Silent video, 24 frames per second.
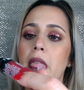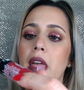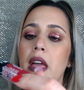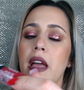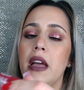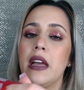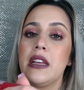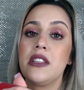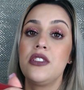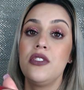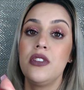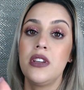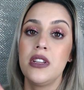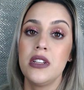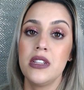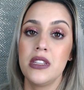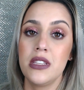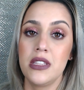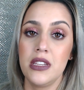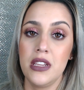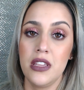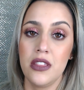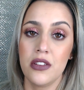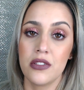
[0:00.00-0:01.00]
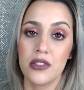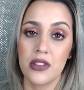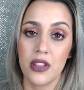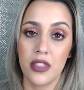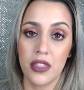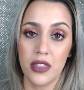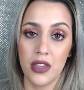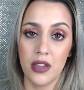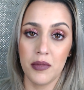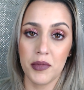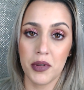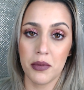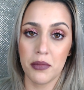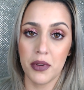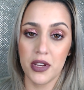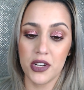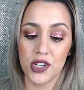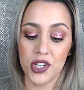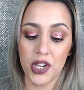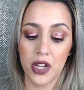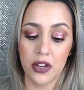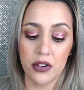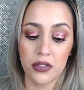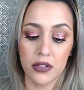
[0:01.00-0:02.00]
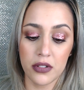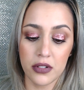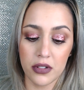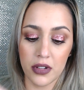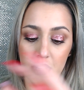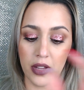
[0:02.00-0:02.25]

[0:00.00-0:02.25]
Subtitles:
As you can see, there's a theme on my channel.